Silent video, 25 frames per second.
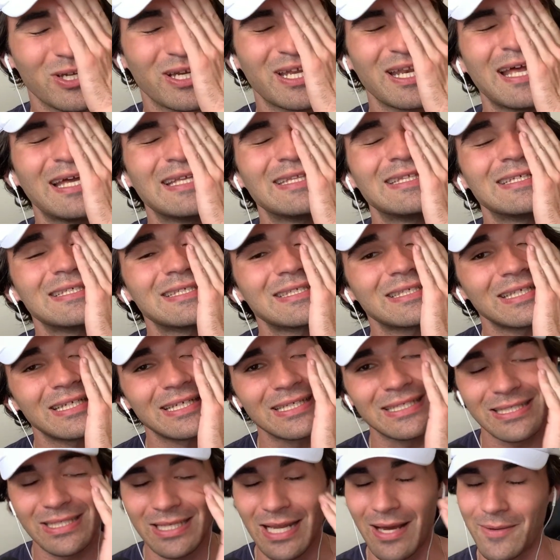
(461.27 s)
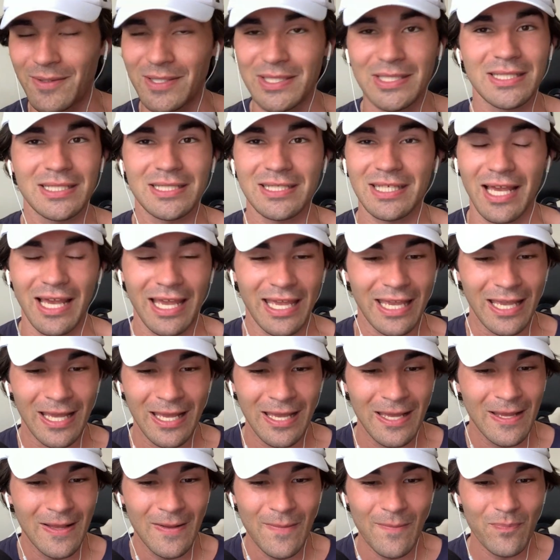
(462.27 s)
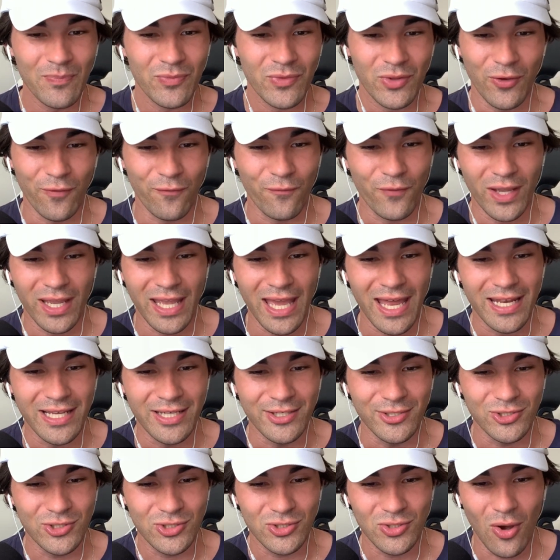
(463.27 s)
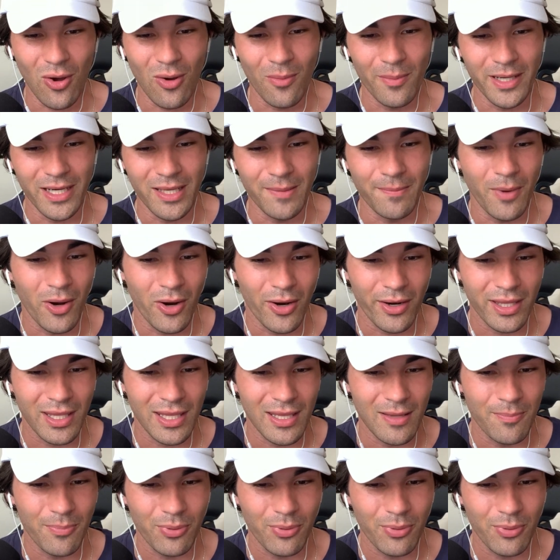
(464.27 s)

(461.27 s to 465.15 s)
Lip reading: looking at this list and I was just like, you're forgetting so many marquee